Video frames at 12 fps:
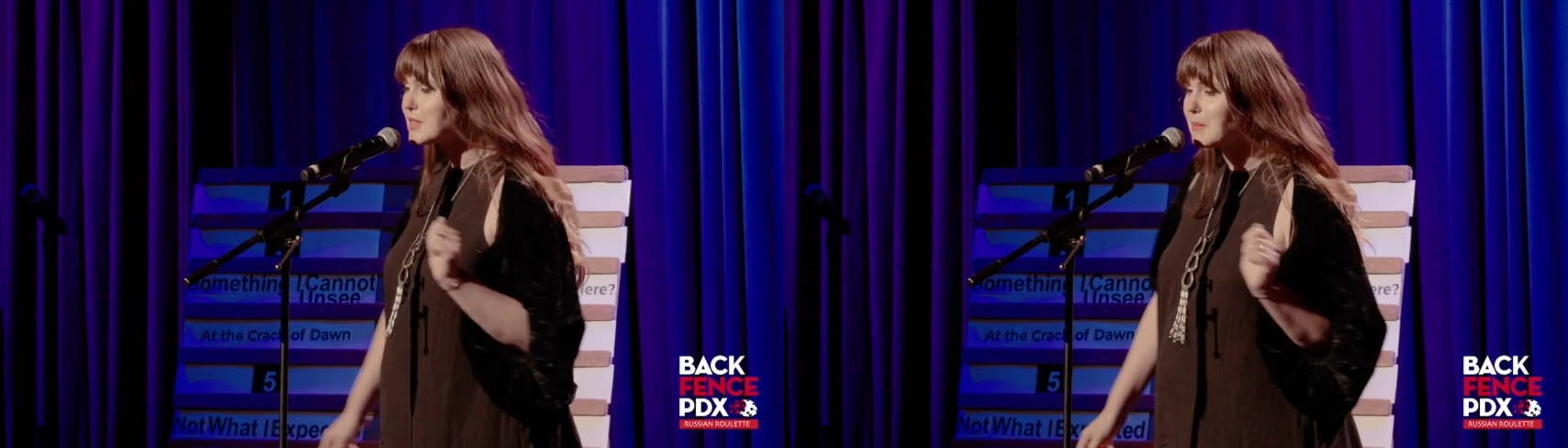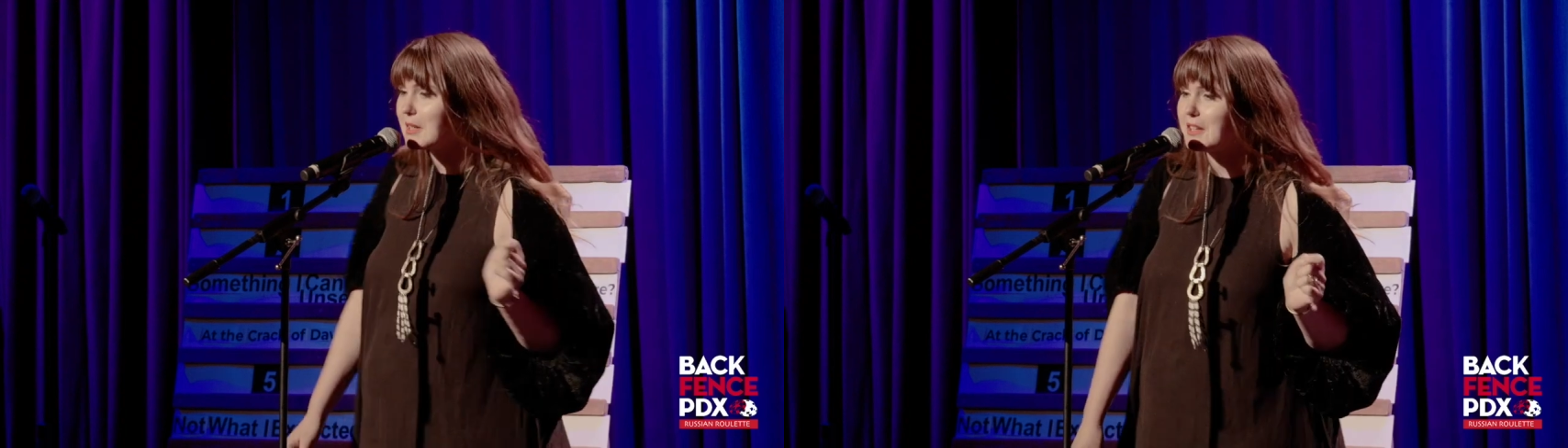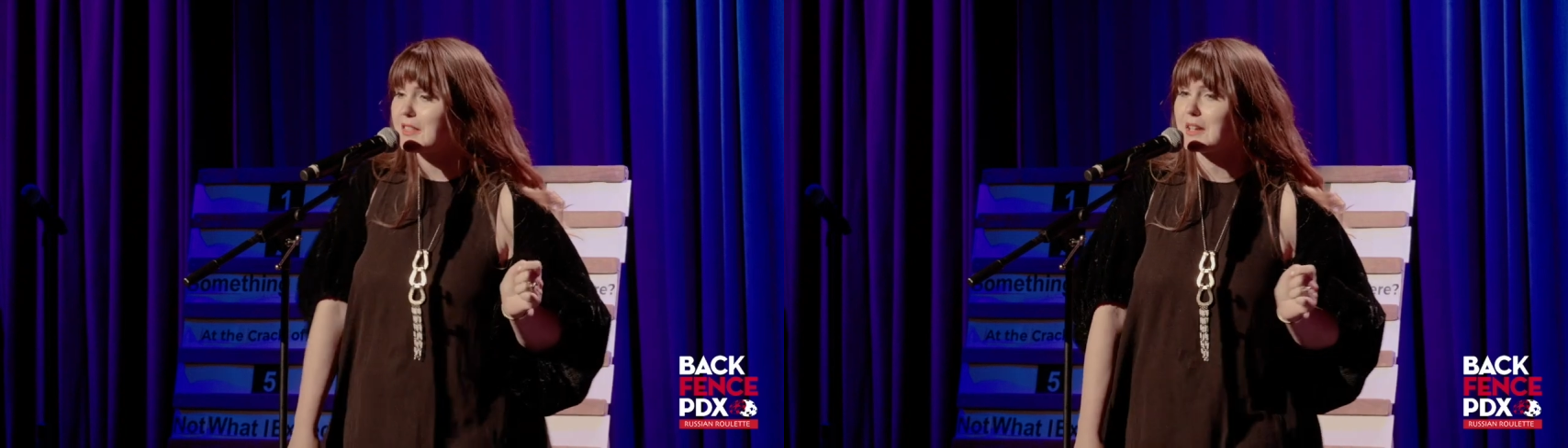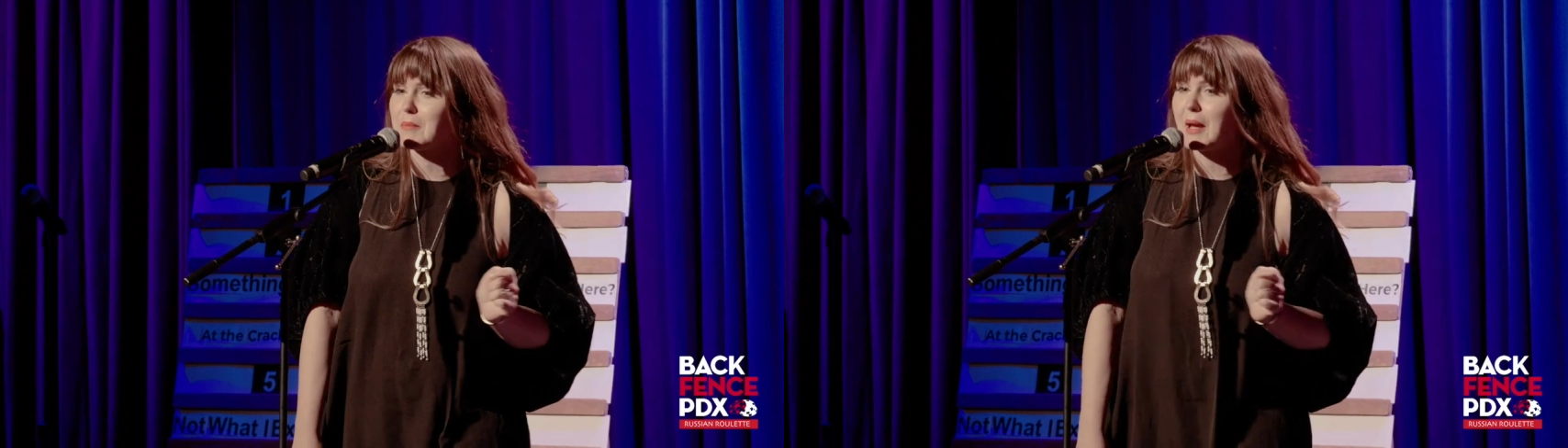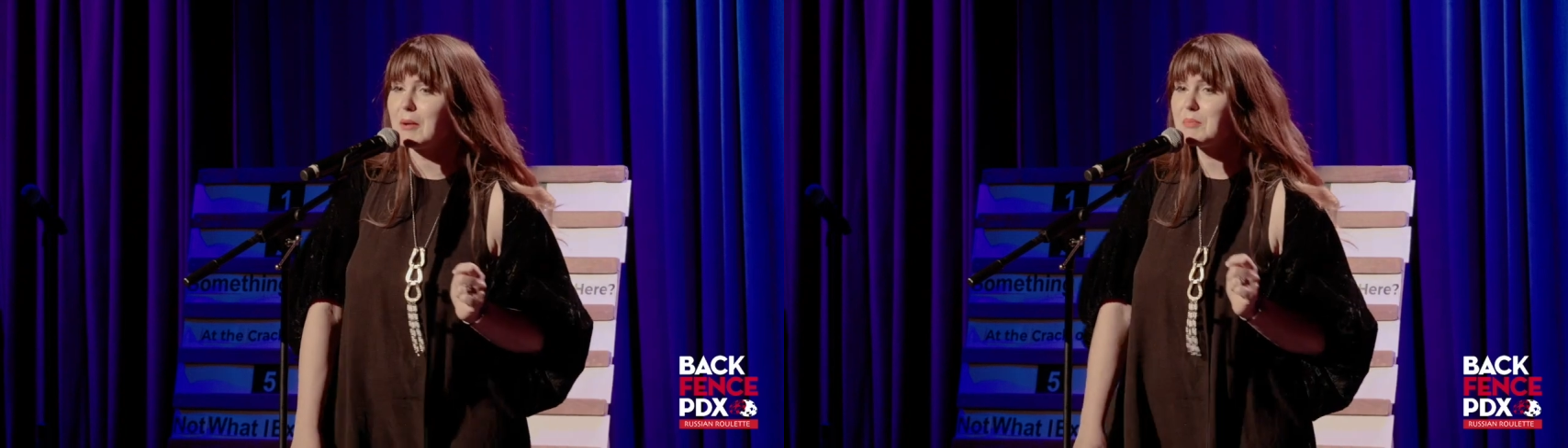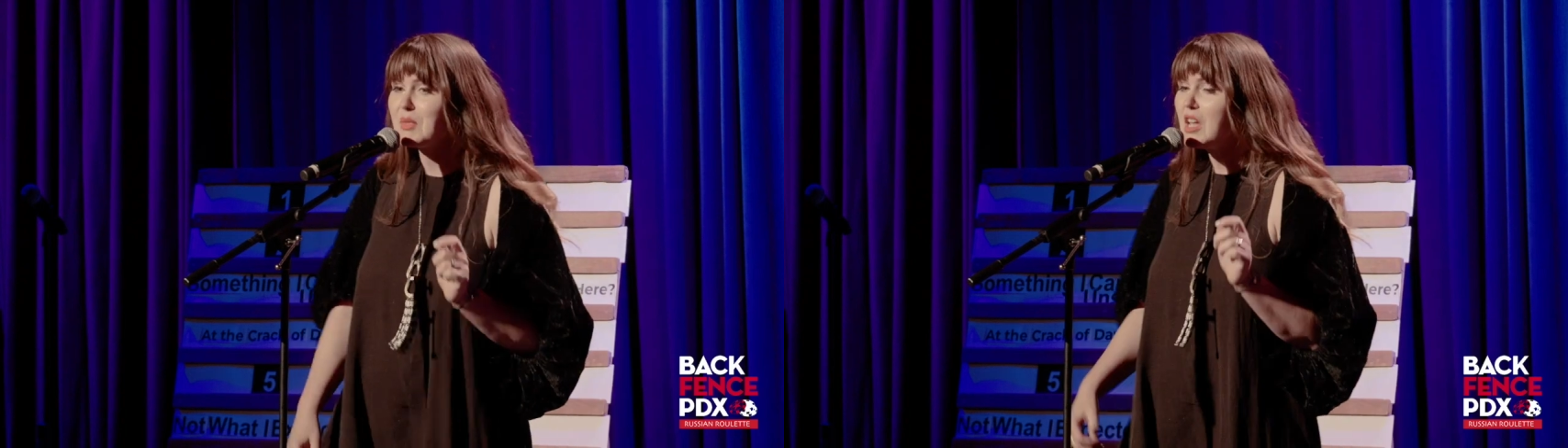Just something to think
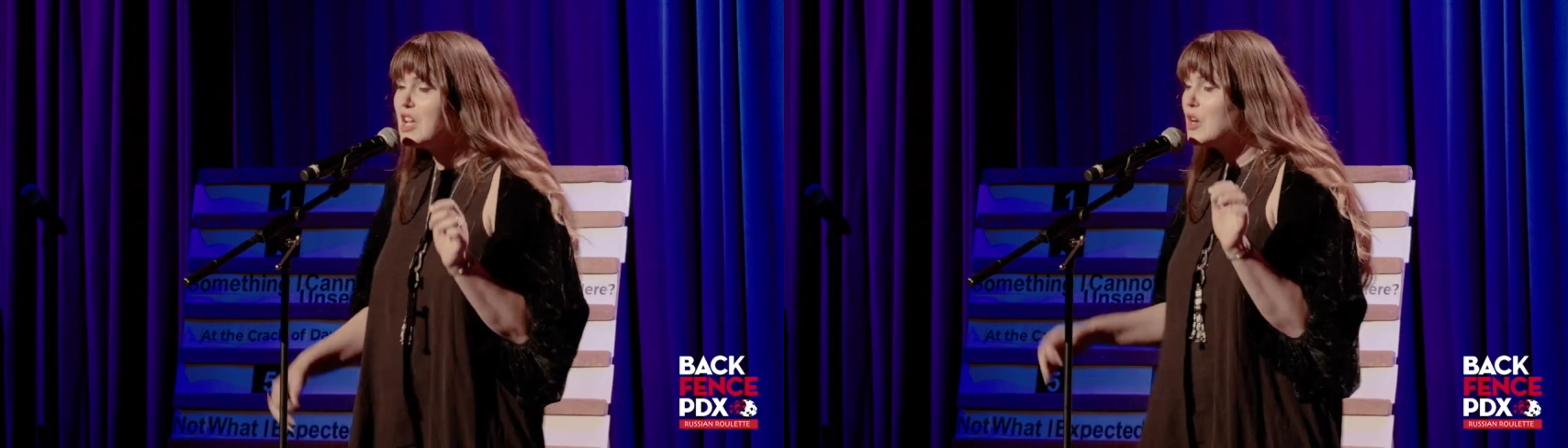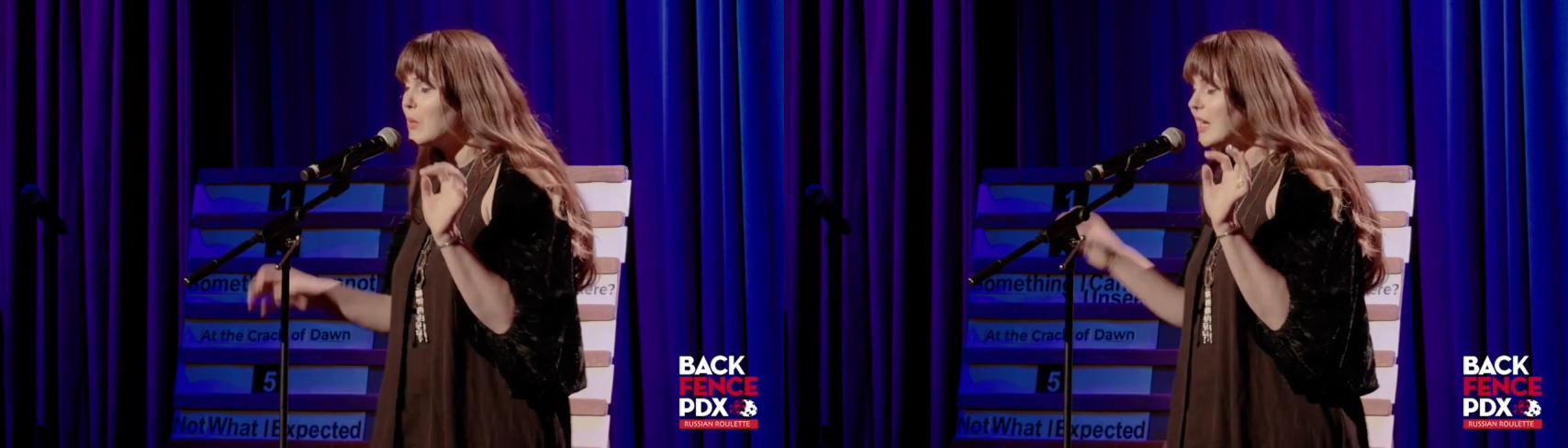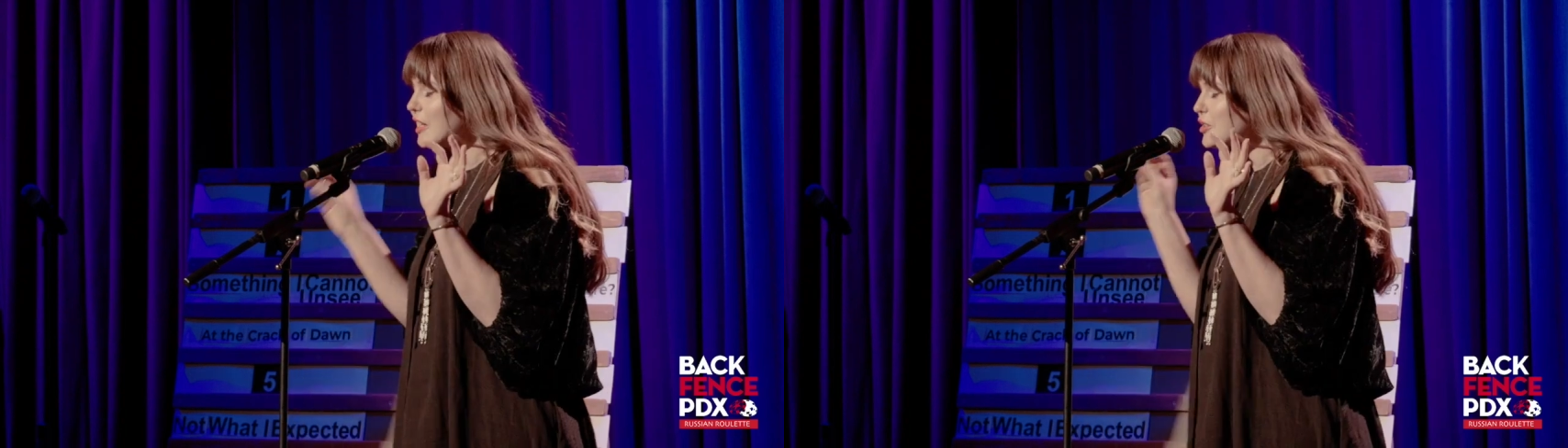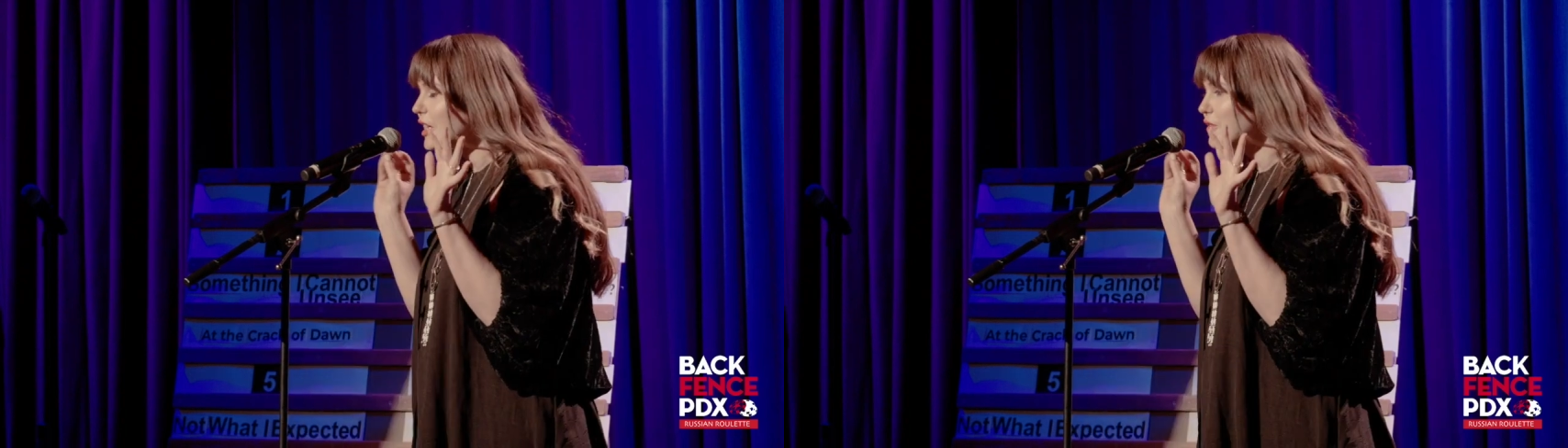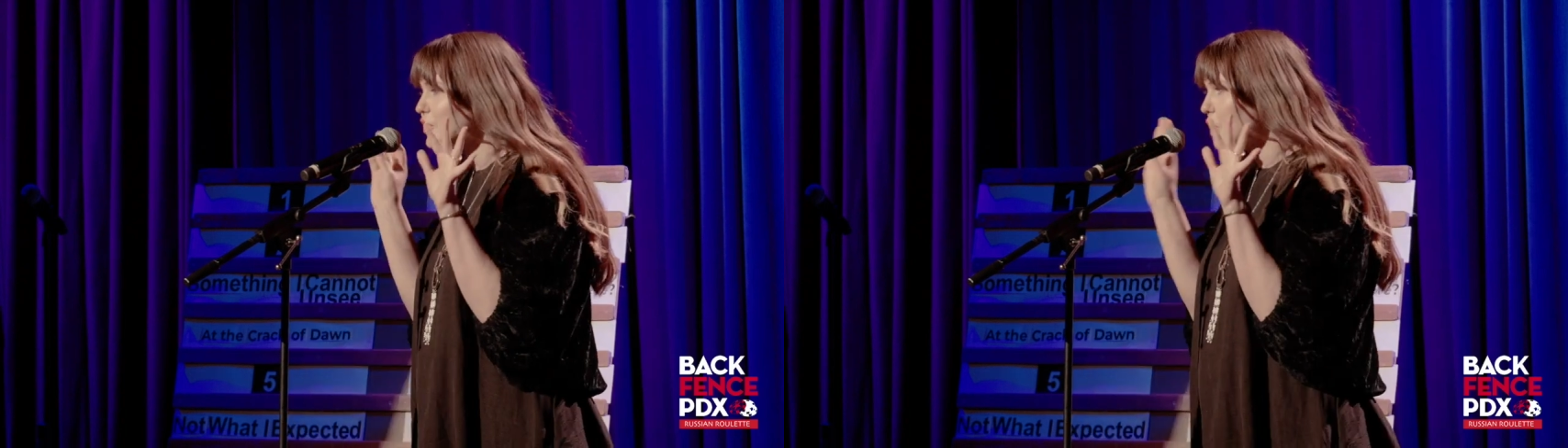about. We actually